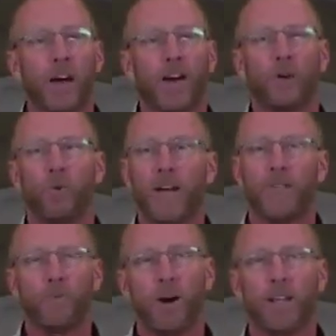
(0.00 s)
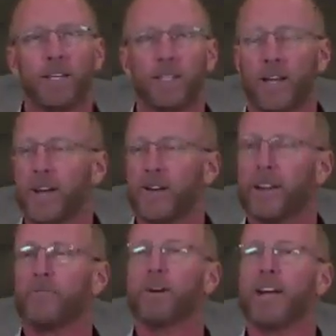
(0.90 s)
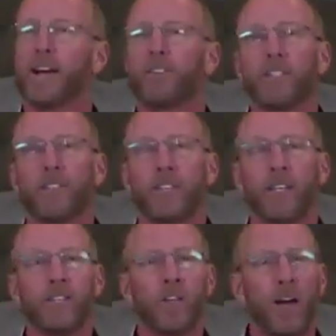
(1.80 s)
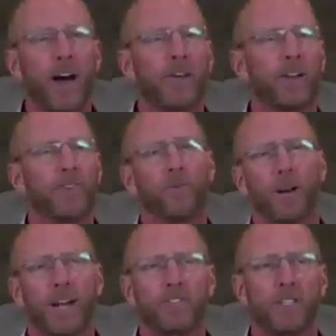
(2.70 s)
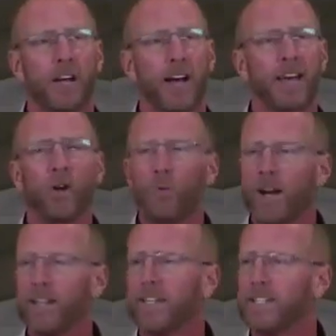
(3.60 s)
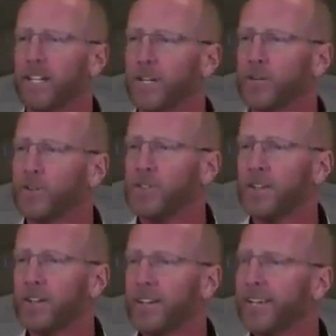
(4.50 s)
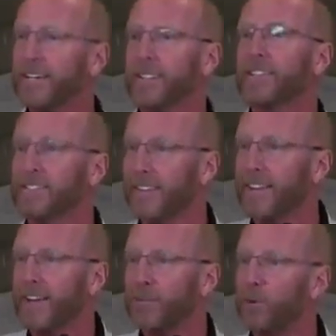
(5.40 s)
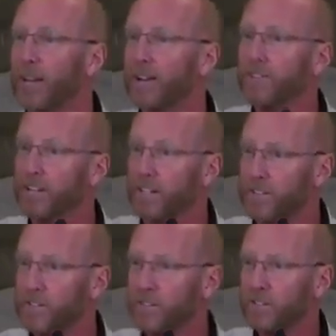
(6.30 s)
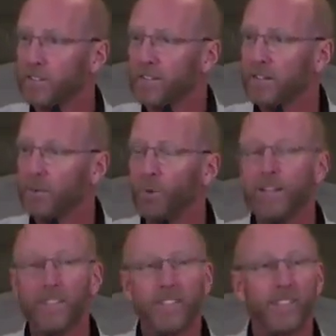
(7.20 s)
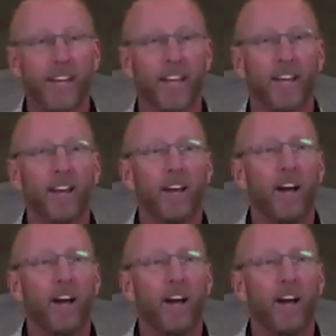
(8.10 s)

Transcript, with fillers: I don't ever want to get tired. I don't want to have a disease. I don't ever want to have to die. I don't want any tears. He doesn't say that's what heaven is. What does he say?